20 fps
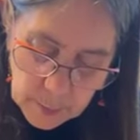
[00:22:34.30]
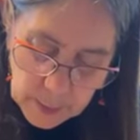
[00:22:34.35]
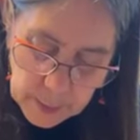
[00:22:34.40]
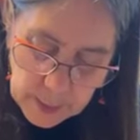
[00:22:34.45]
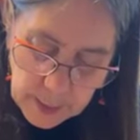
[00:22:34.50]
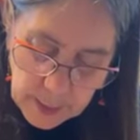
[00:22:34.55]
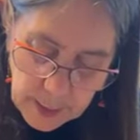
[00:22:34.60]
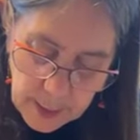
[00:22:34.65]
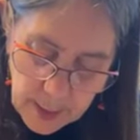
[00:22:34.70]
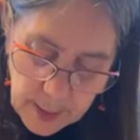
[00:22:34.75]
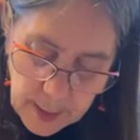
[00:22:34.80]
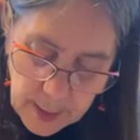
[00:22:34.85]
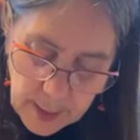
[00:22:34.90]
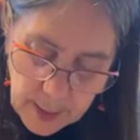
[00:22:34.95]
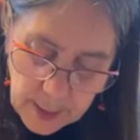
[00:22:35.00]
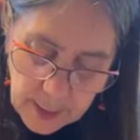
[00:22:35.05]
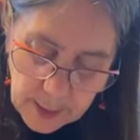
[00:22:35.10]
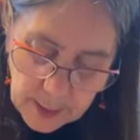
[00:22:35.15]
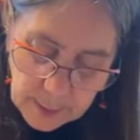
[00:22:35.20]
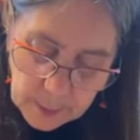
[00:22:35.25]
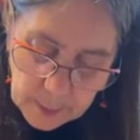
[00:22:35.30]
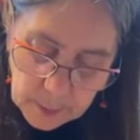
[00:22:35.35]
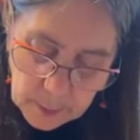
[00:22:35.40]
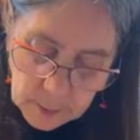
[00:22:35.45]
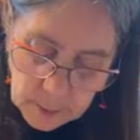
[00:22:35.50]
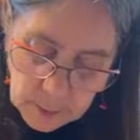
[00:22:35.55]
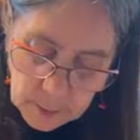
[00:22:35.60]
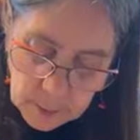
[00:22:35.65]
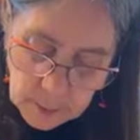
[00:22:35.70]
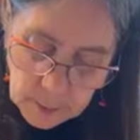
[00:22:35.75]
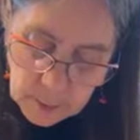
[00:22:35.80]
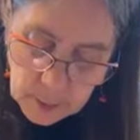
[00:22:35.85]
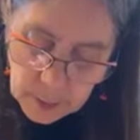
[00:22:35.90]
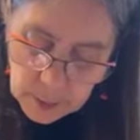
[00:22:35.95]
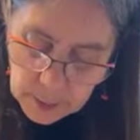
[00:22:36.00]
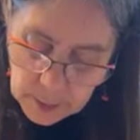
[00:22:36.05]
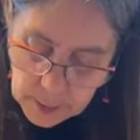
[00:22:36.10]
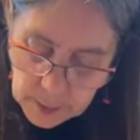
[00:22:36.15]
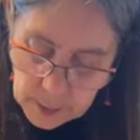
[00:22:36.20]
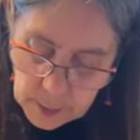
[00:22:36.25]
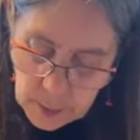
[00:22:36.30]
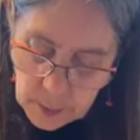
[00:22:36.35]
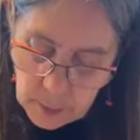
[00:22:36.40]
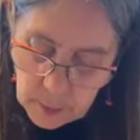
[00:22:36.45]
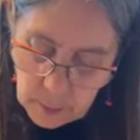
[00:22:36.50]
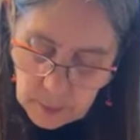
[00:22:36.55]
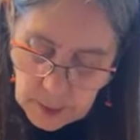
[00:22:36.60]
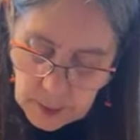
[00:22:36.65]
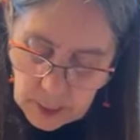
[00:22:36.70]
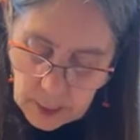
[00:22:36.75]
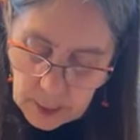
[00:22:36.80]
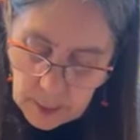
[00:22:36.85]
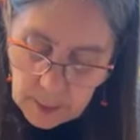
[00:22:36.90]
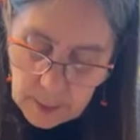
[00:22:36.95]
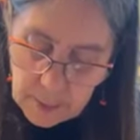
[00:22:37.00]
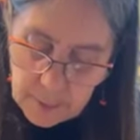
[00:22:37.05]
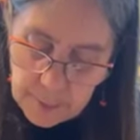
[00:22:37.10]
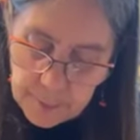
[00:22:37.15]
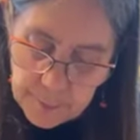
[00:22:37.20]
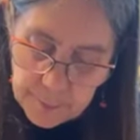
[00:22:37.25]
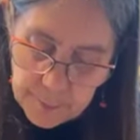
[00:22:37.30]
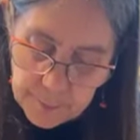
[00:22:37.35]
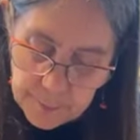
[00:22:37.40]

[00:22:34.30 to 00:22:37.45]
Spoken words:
we're going to add our snowman.